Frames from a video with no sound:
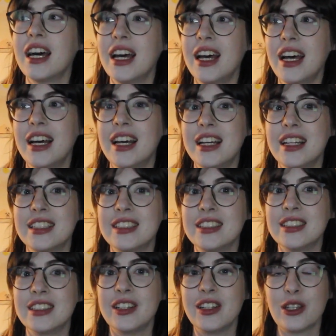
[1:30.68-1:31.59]

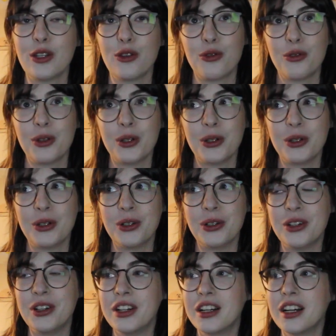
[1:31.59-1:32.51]
and if
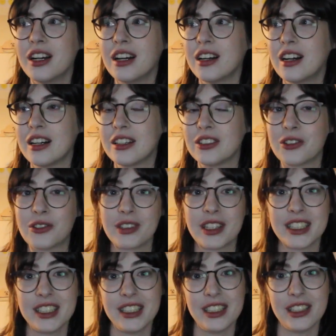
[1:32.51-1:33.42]
you're an
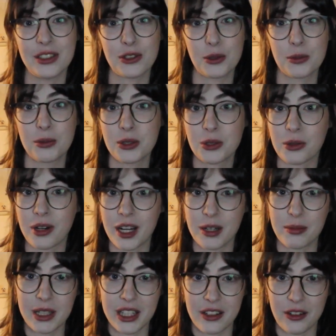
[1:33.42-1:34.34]
already
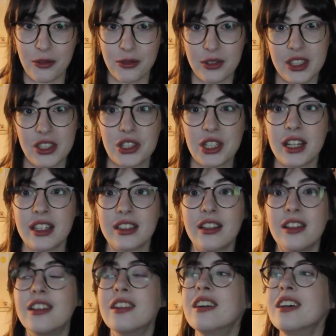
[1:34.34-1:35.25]
subscriber of the
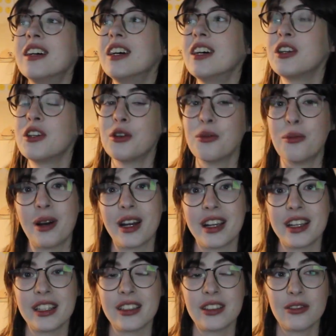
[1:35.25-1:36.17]
channel you
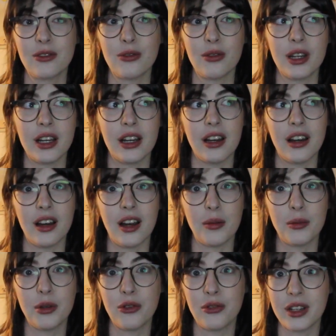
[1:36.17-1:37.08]
might uh,
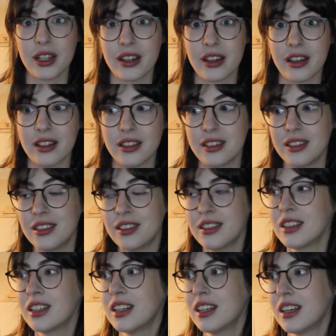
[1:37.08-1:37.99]
be thinking
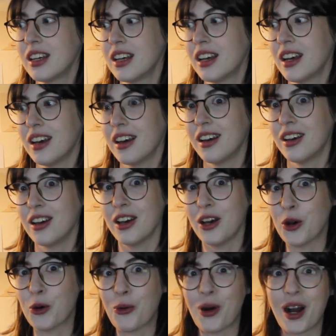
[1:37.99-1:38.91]

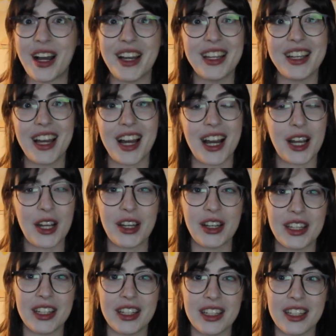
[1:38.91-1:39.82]
uh, why
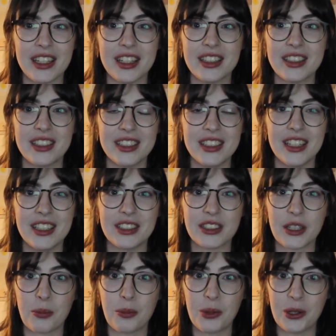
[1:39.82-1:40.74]
I didn't
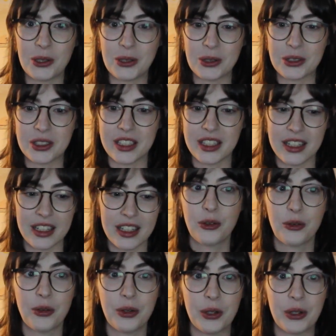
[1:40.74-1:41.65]
upload uh,
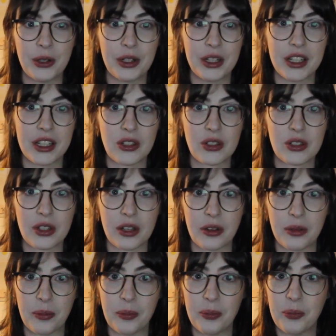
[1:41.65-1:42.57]
for
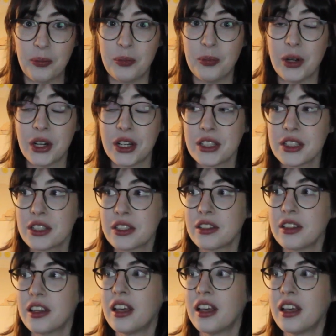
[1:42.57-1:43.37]
some months